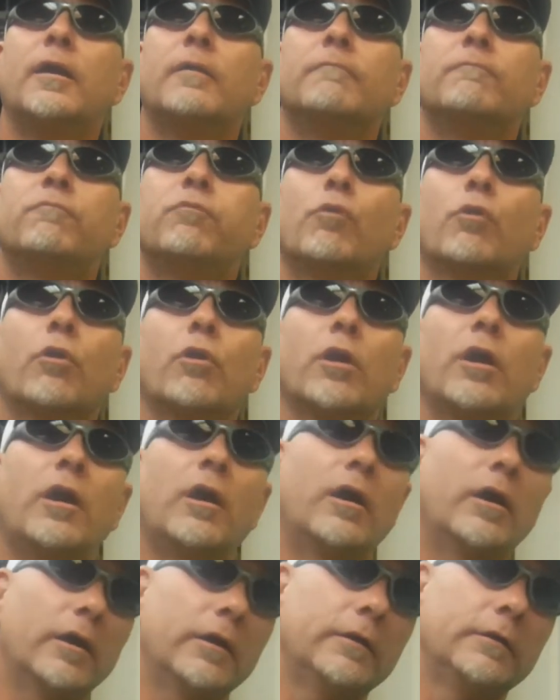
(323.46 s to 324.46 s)
4
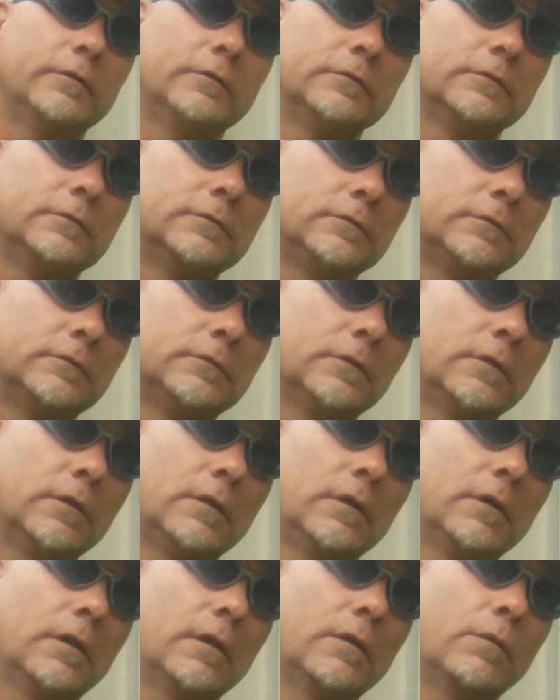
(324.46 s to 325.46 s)
on
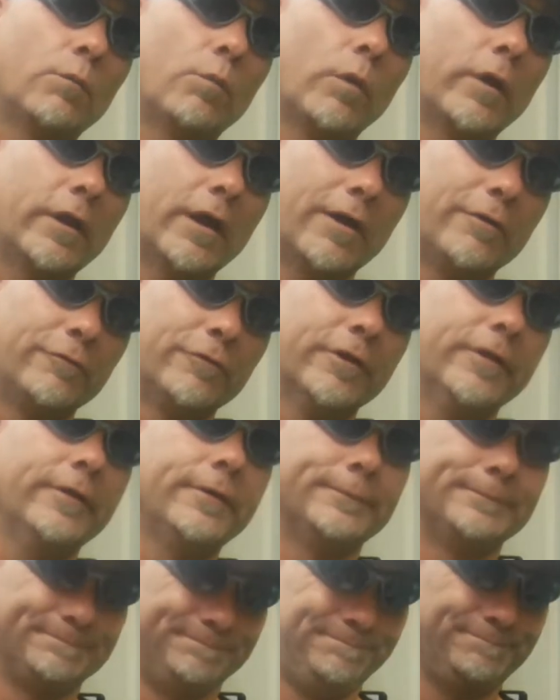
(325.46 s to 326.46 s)
100,
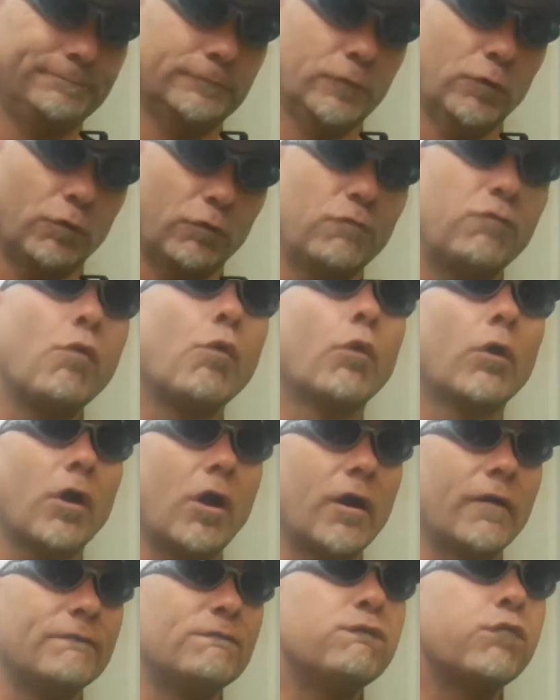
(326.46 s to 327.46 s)
or 4
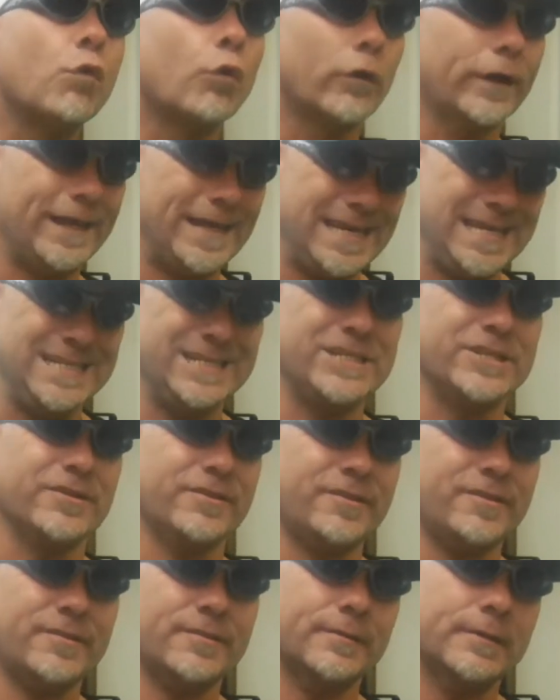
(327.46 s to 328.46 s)
on 4
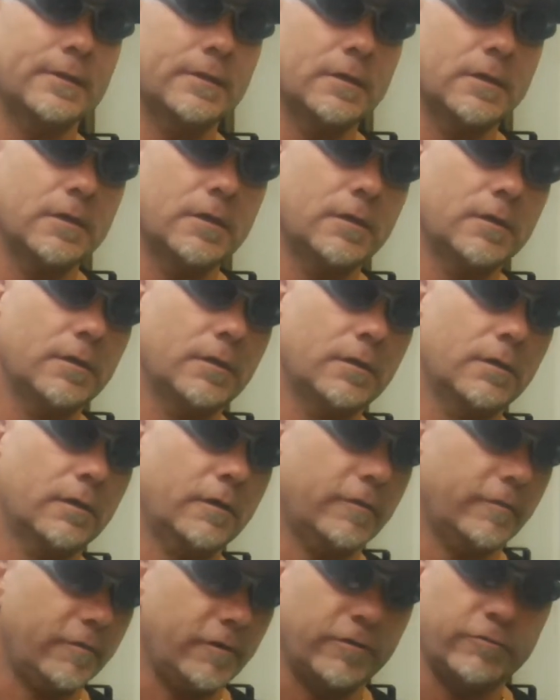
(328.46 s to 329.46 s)
inches,
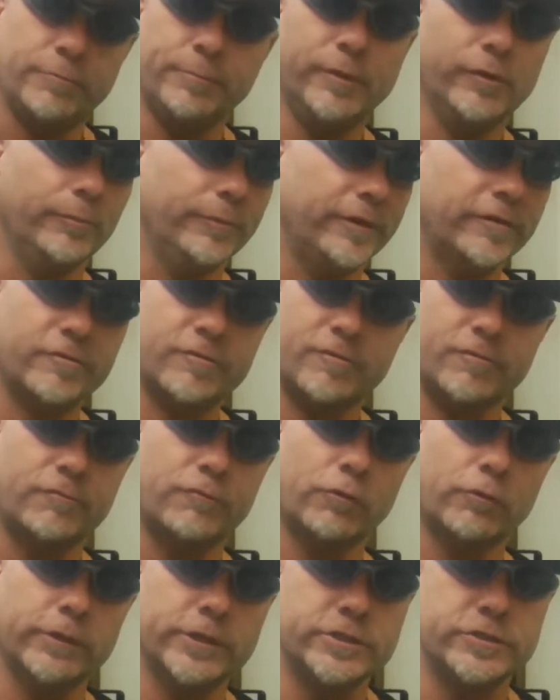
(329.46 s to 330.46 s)
because 100 millimeters is
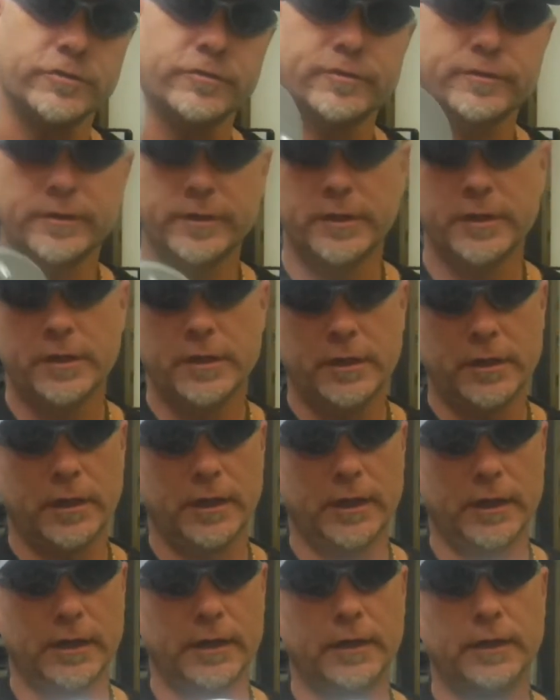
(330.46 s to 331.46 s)
4 inches,
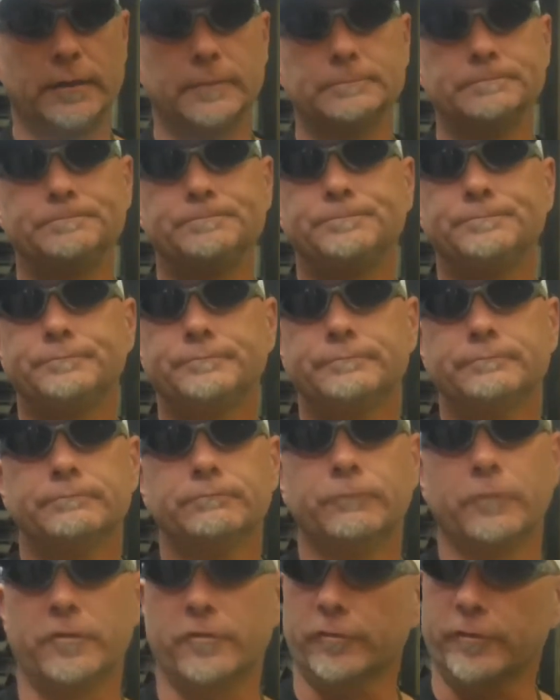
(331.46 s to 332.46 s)

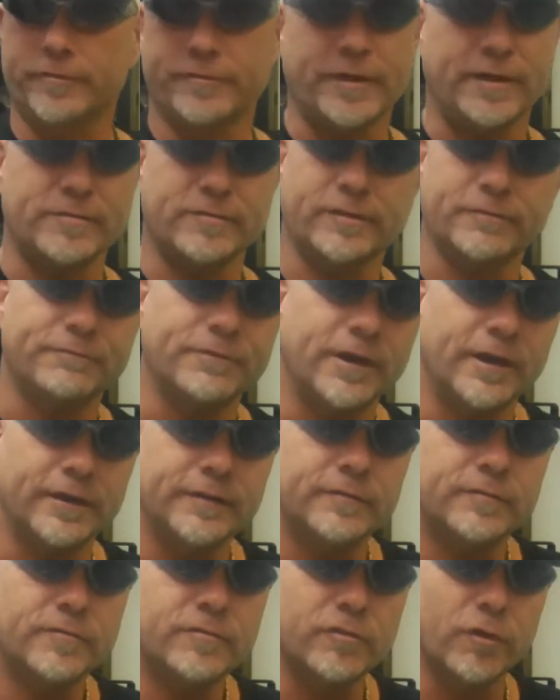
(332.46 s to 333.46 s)
was the only size you could find.
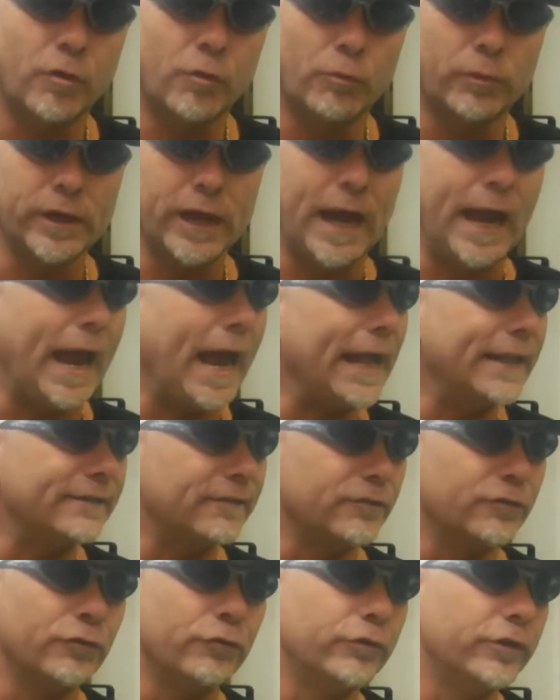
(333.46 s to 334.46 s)
So what I had to
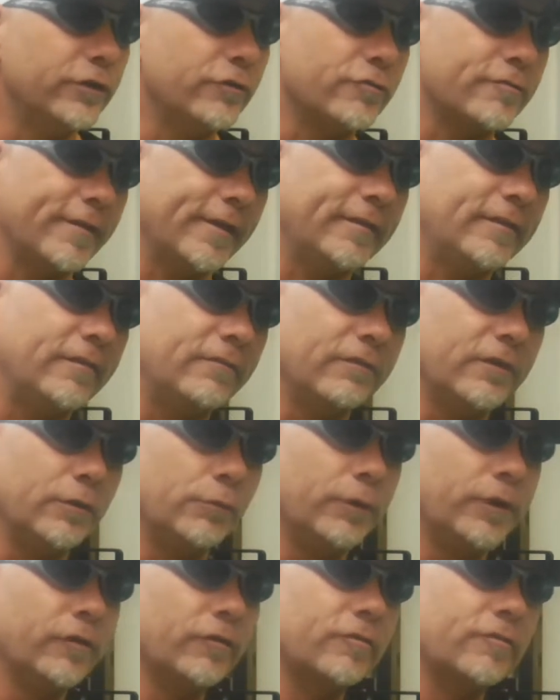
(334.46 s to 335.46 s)
do to use ATV
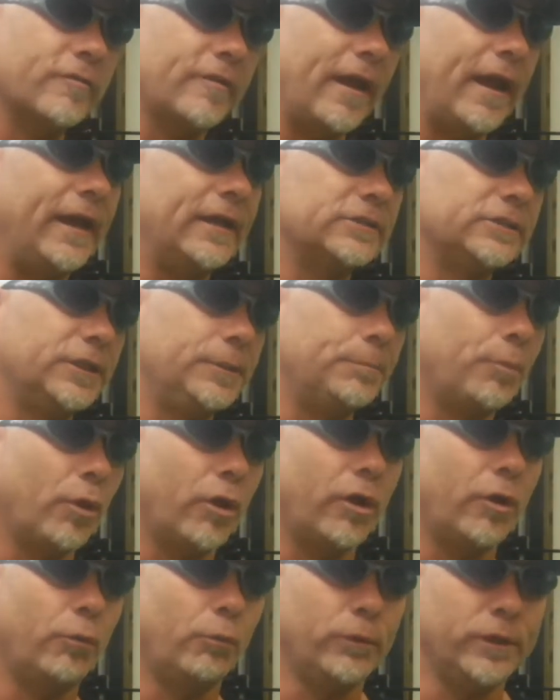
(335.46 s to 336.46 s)
wheels is I actually
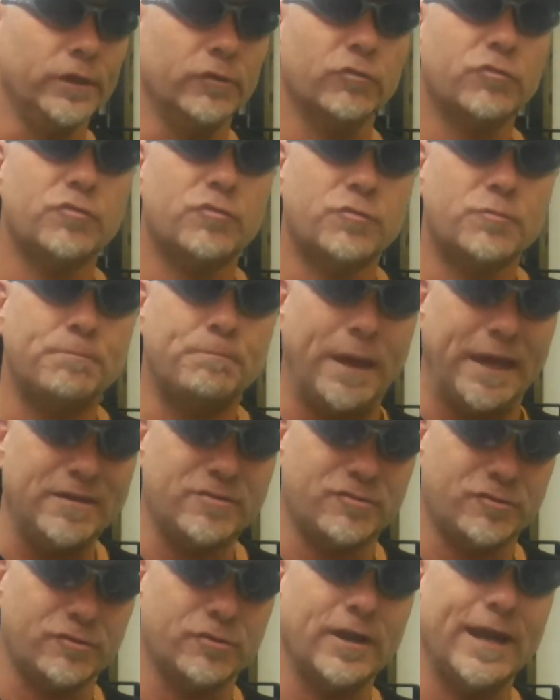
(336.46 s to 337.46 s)
bought a wheel
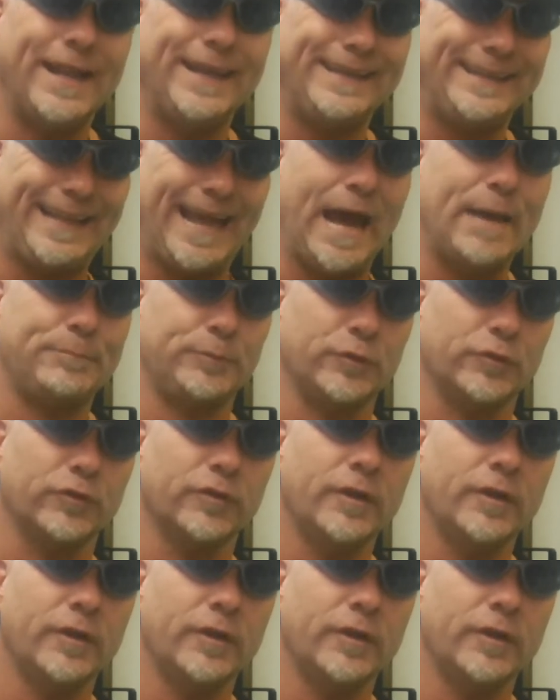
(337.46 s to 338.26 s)
spacer adapter